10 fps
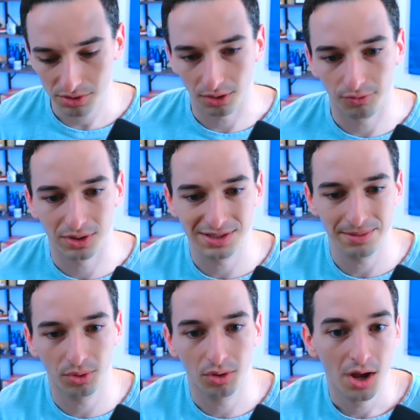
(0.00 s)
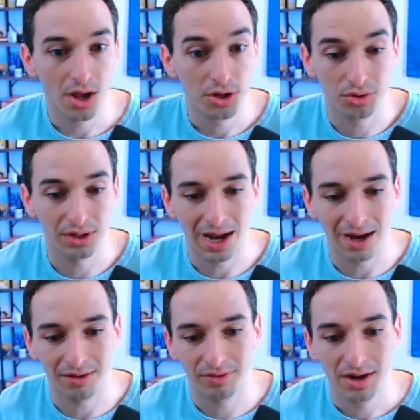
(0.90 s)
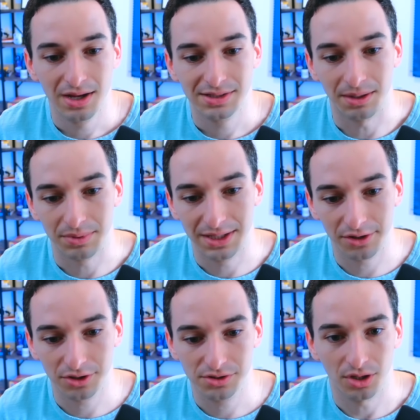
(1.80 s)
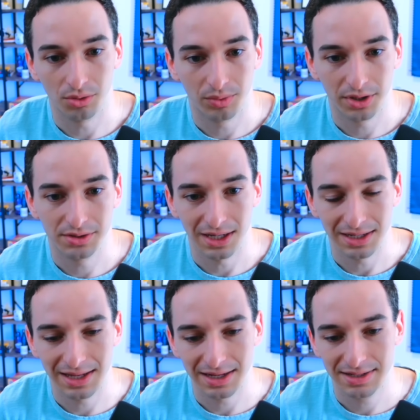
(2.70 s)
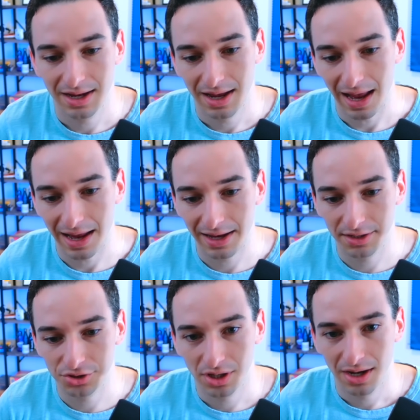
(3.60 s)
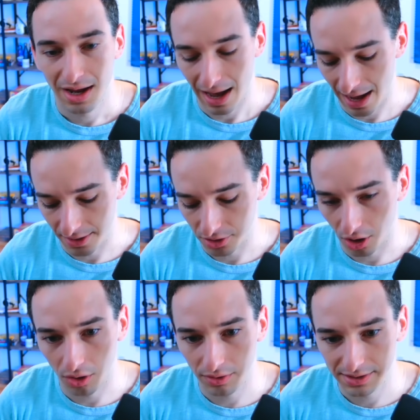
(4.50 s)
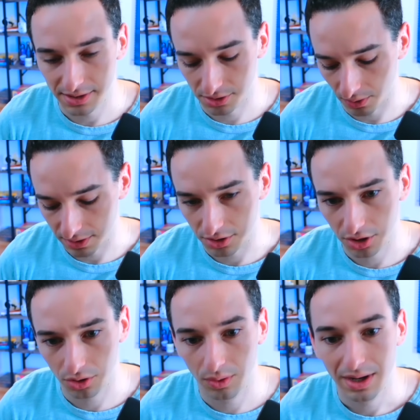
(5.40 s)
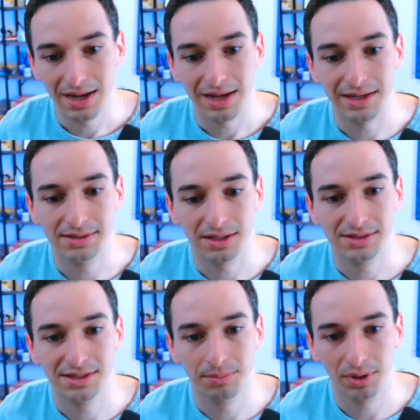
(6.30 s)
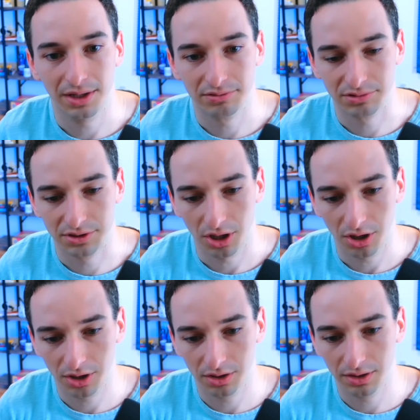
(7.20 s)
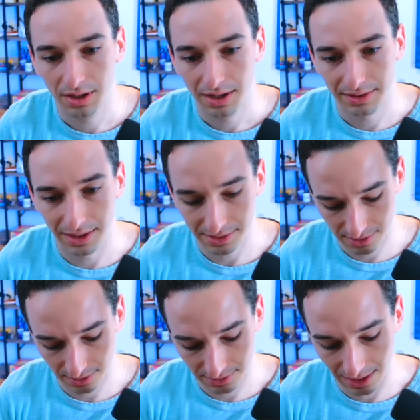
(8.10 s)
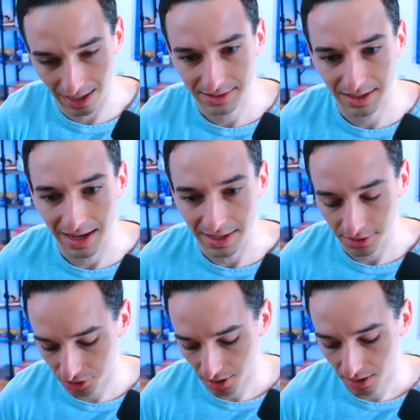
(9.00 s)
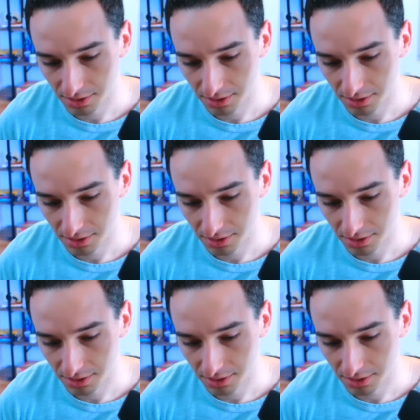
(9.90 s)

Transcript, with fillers: So for example, you could have some getter. So we could say get age, and all this is going to do is simply return this dot age.